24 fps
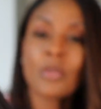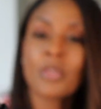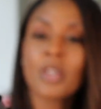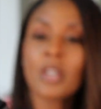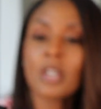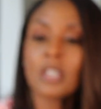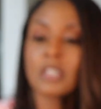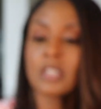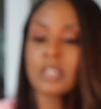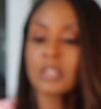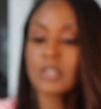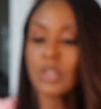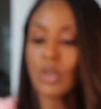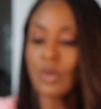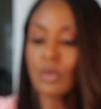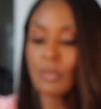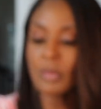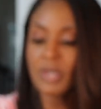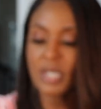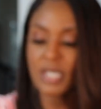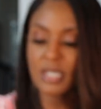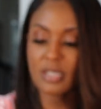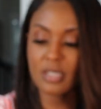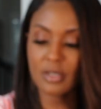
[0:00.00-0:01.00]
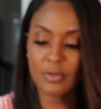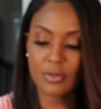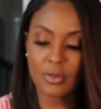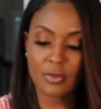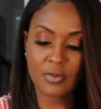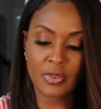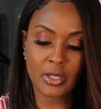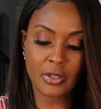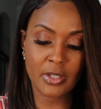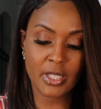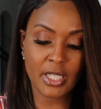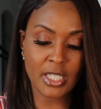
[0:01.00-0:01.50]
there are so many
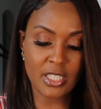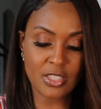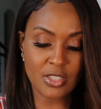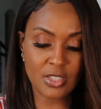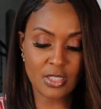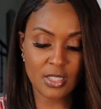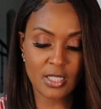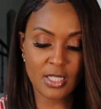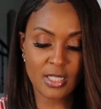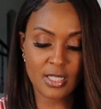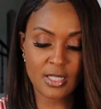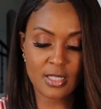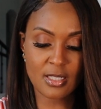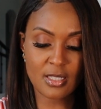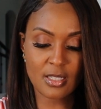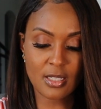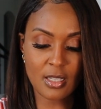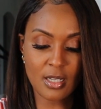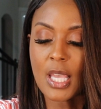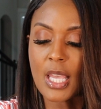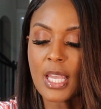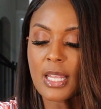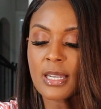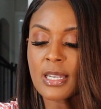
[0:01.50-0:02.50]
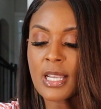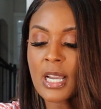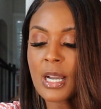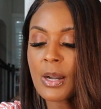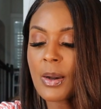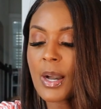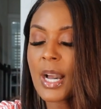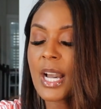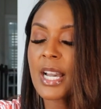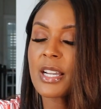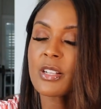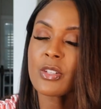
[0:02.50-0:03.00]
different variations.
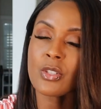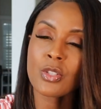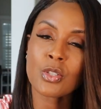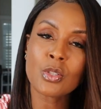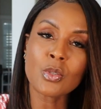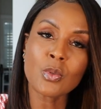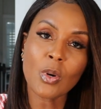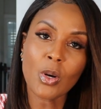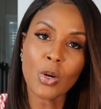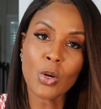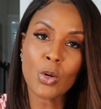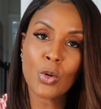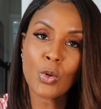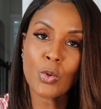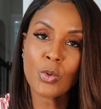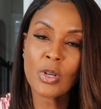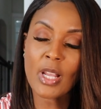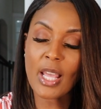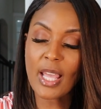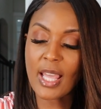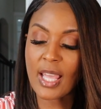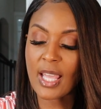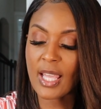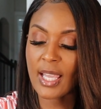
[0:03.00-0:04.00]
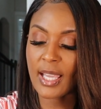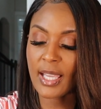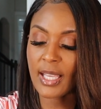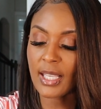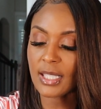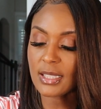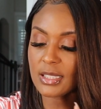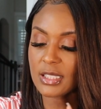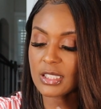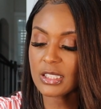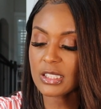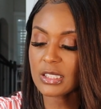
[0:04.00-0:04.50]
Now, I do own
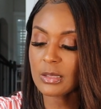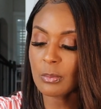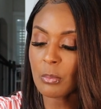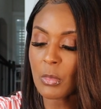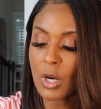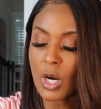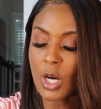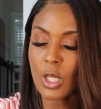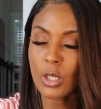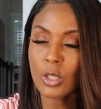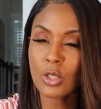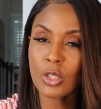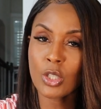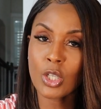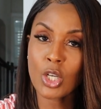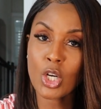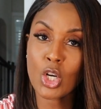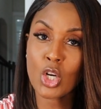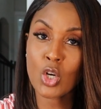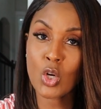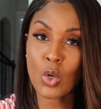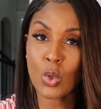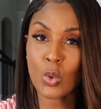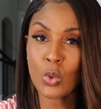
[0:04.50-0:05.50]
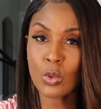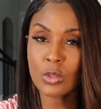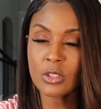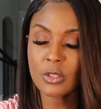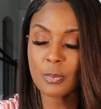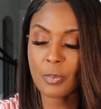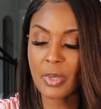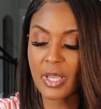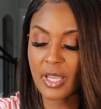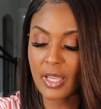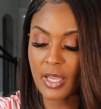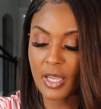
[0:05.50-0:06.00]
a smaller
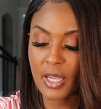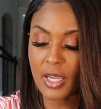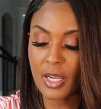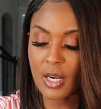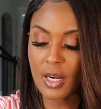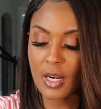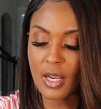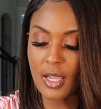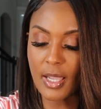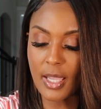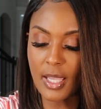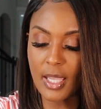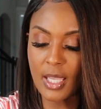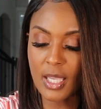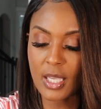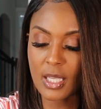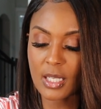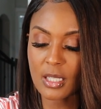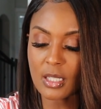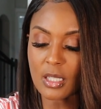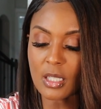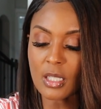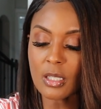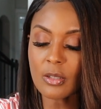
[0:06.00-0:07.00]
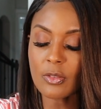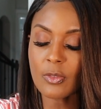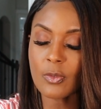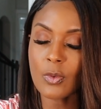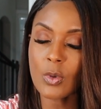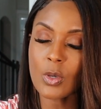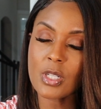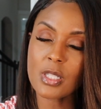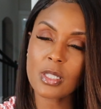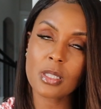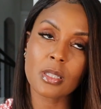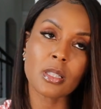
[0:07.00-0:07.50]
gold pair, and
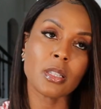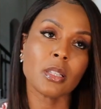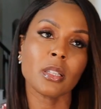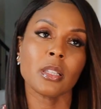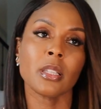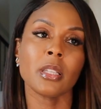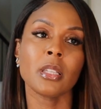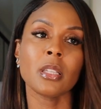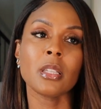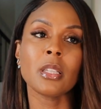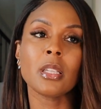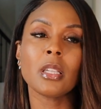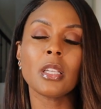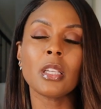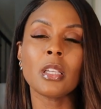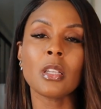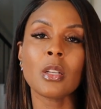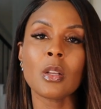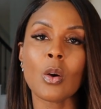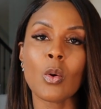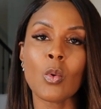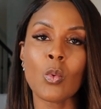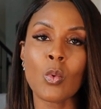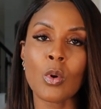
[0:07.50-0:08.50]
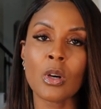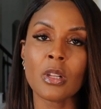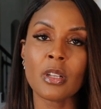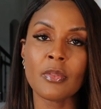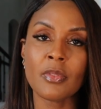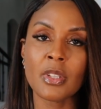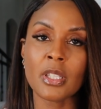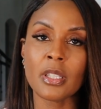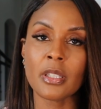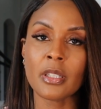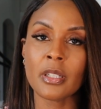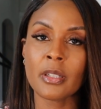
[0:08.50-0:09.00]
unfortunately, in one
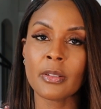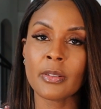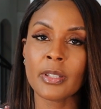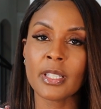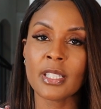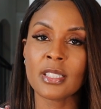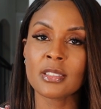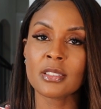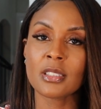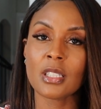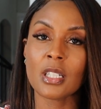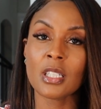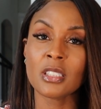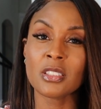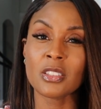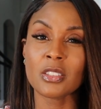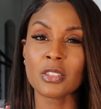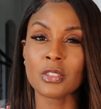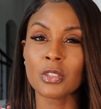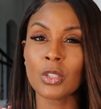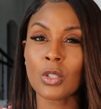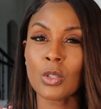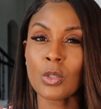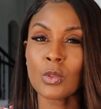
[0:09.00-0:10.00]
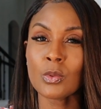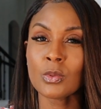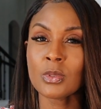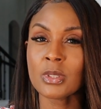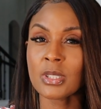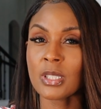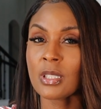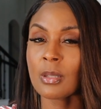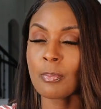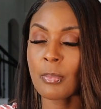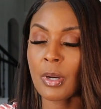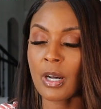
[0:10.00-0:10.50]
of the earrings, a stone
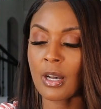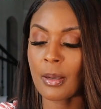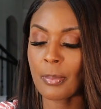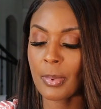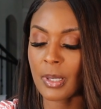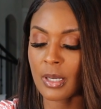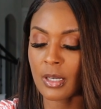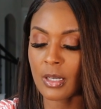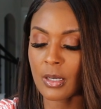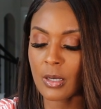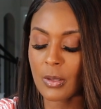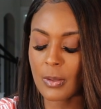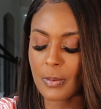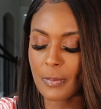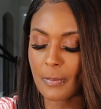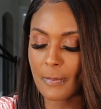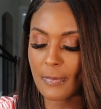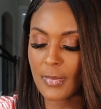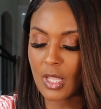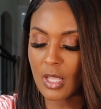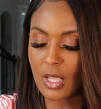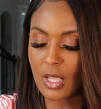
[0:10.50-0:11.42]
did pop out.